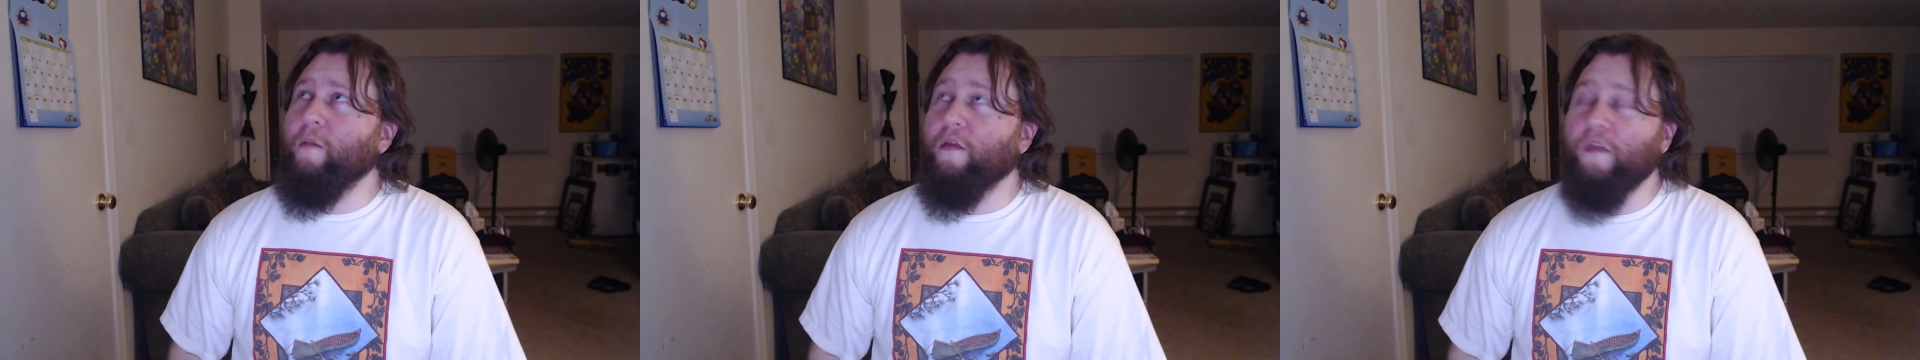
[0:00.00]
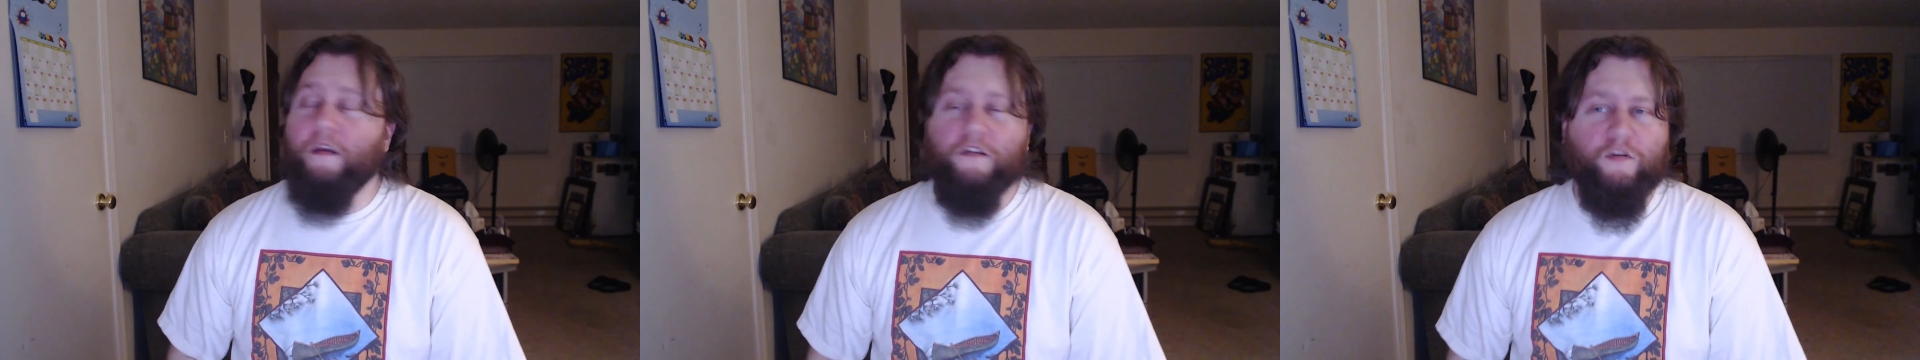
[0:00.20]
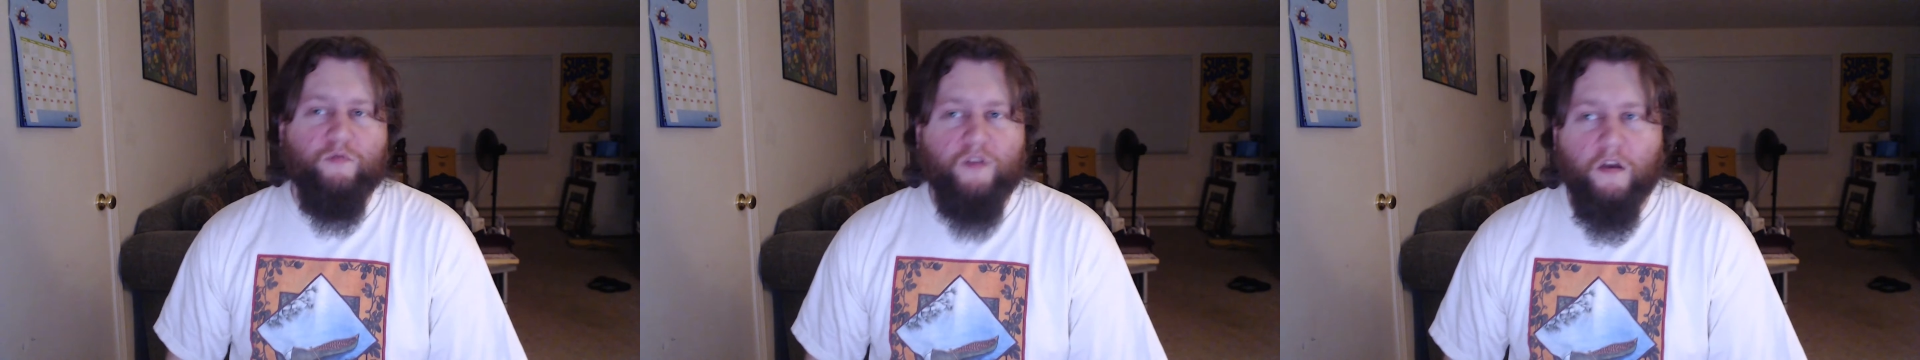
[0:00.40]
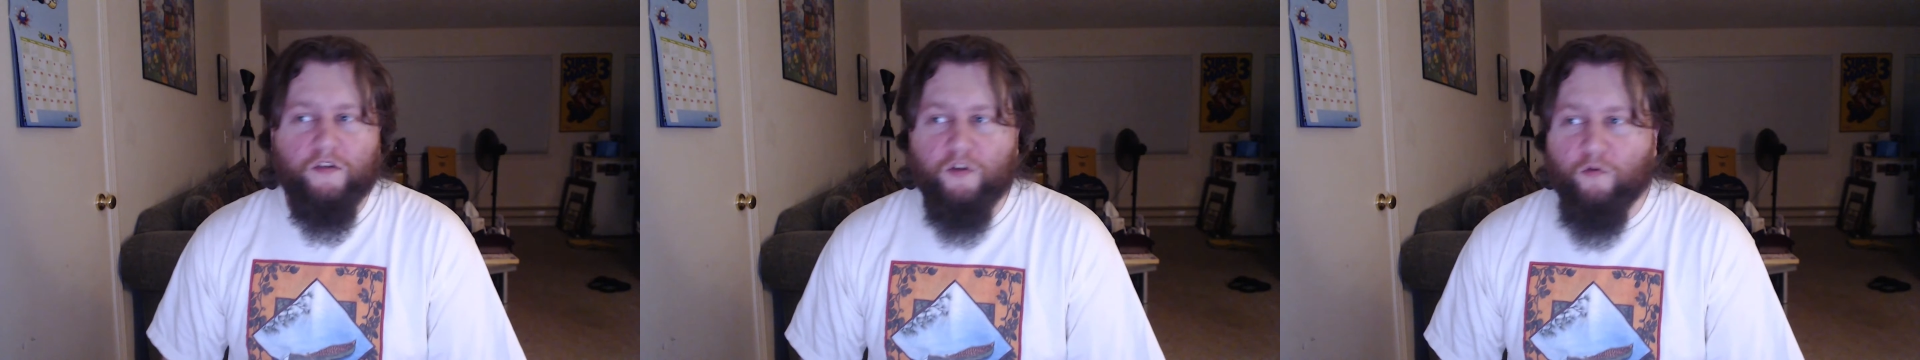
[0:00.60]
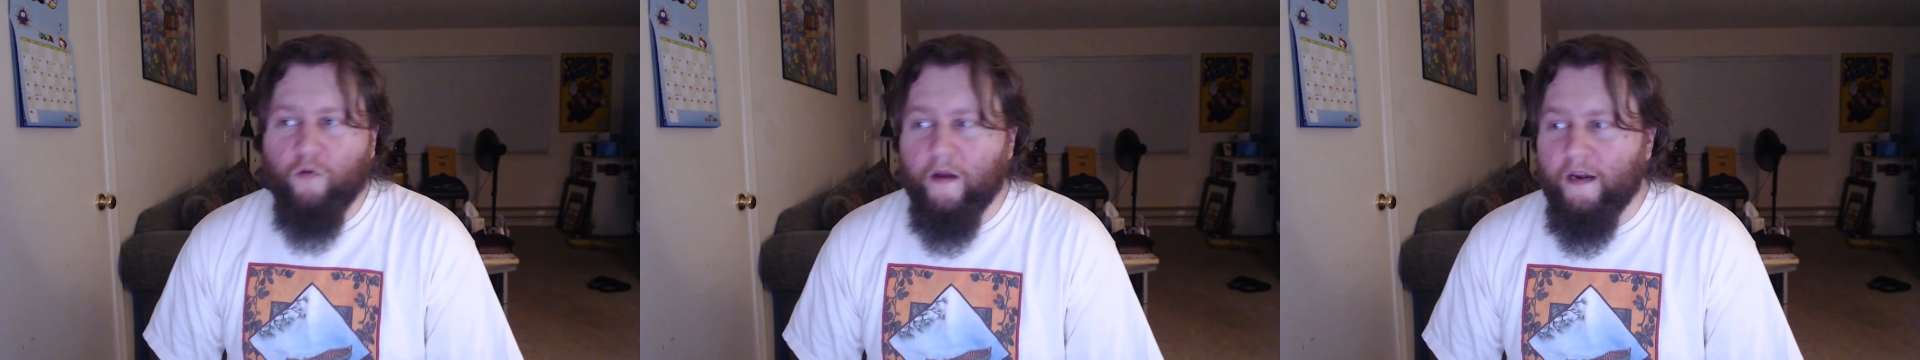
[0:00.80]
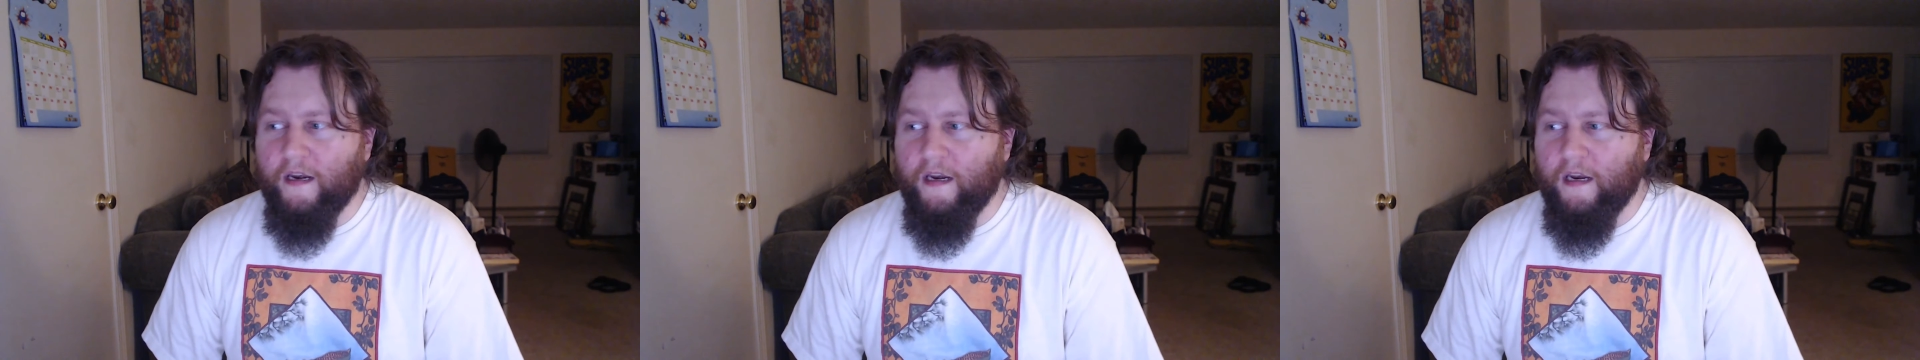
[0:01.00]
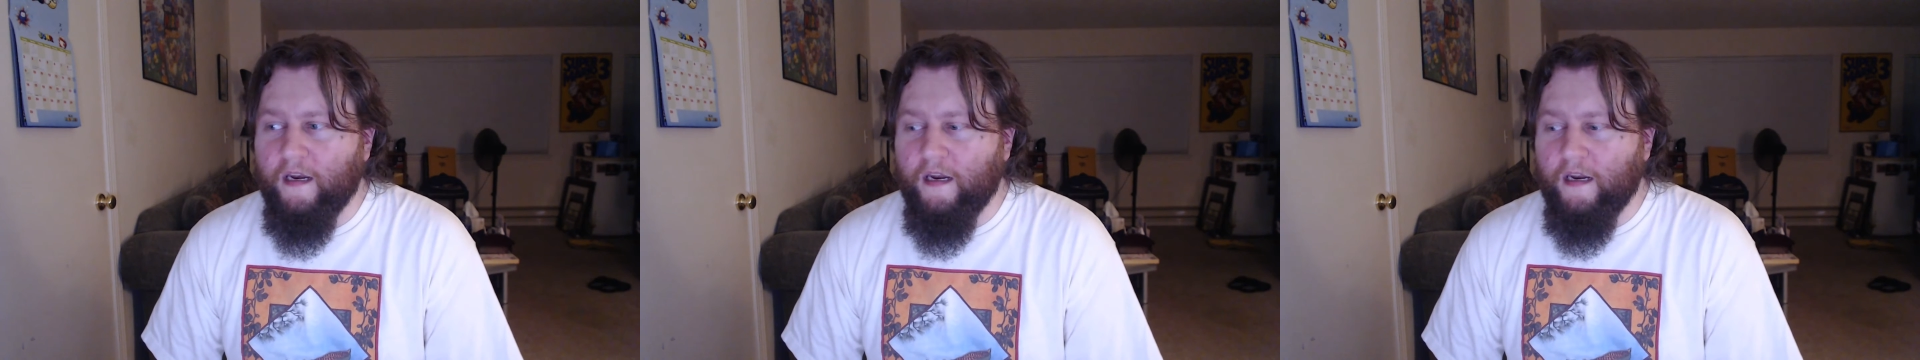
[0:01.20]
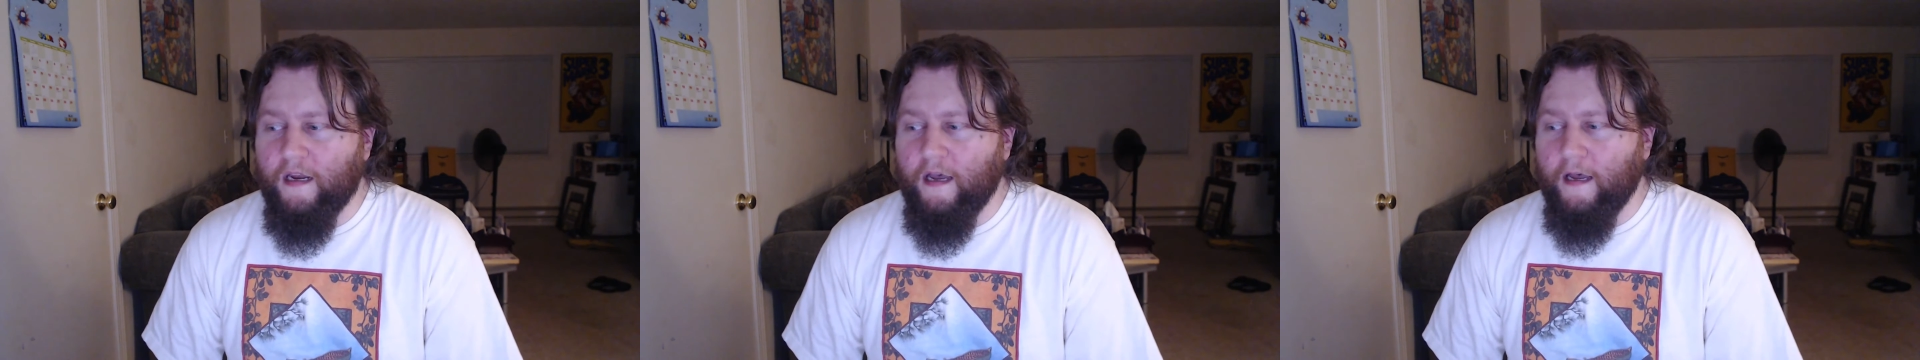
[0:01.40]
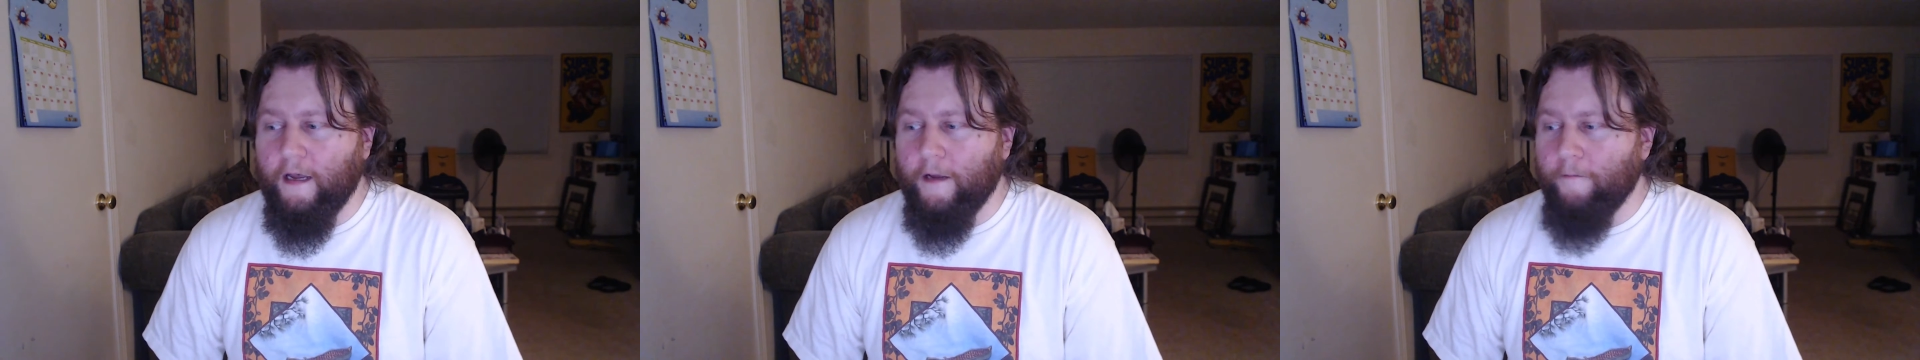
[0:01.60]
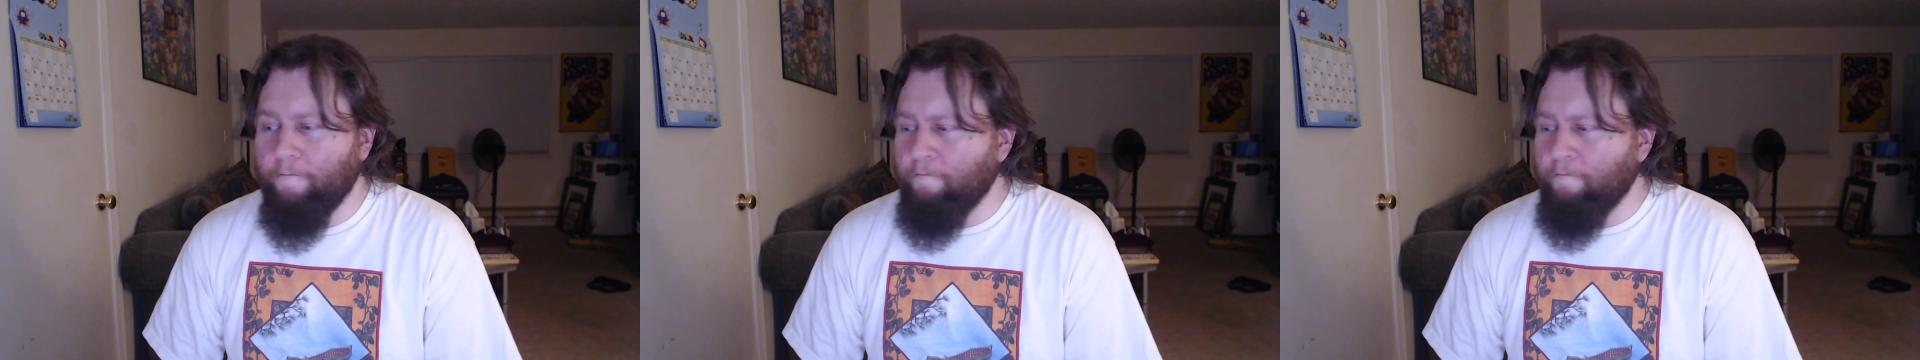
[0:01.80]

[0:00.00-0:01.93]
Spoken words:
I think she was also credited in, the